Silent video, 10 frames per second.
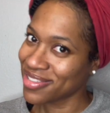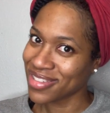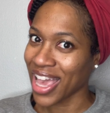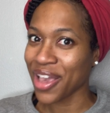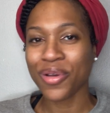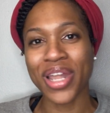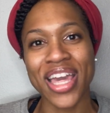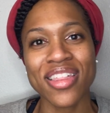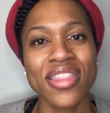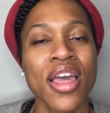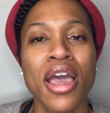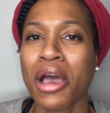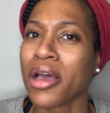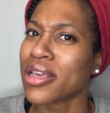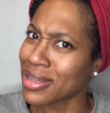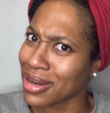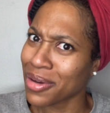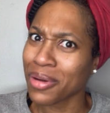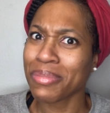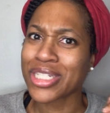ankle length, you
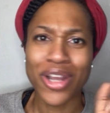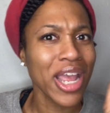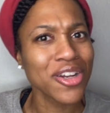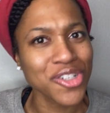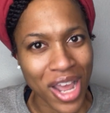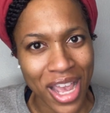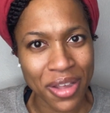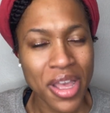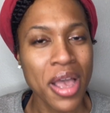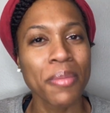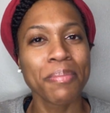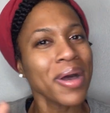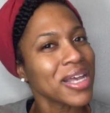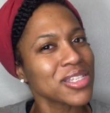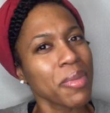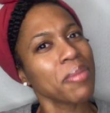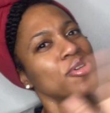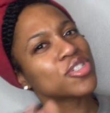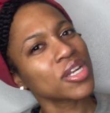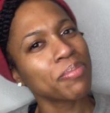know, but your hair dry. But so maybe you
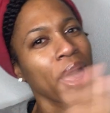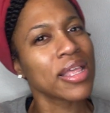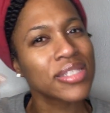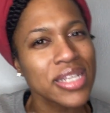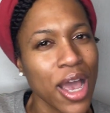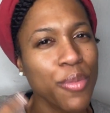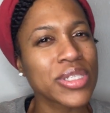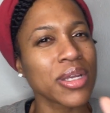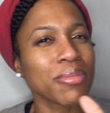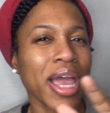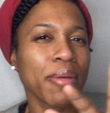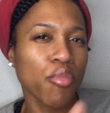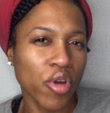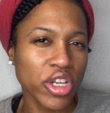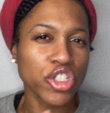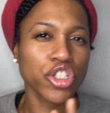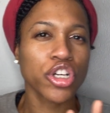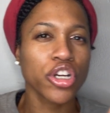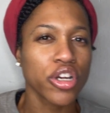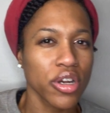should have balanced it out with some like
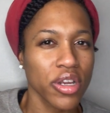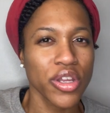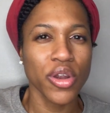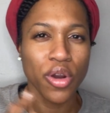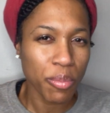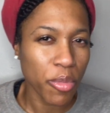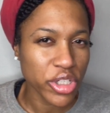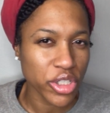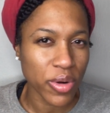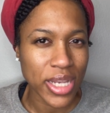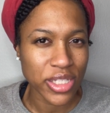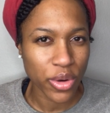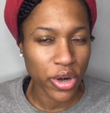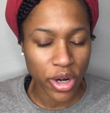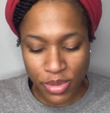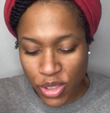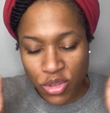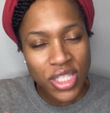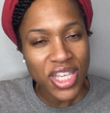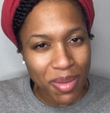moisture, you know, moisturizing herbs. So
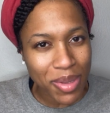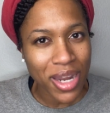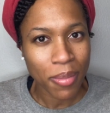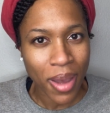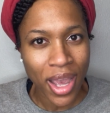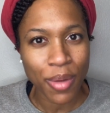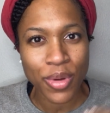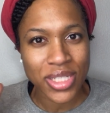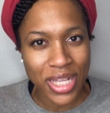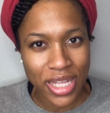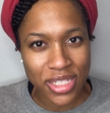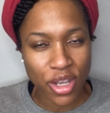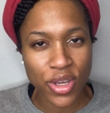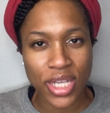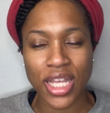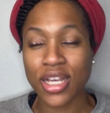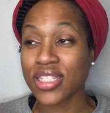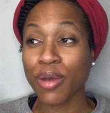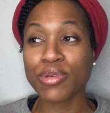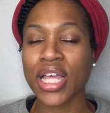just keep that in mind. I wanted to like tell you guys that, because
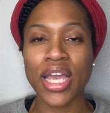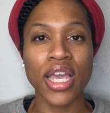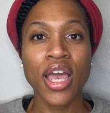that was like